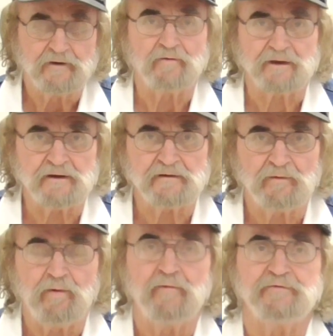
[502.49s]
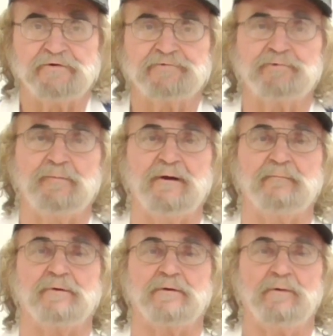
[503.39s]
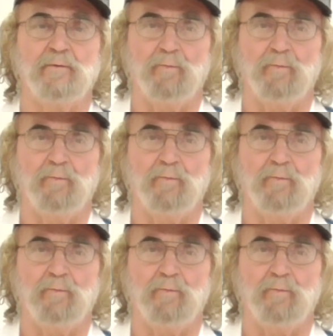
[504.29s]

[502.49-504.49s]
Okay? Just remember,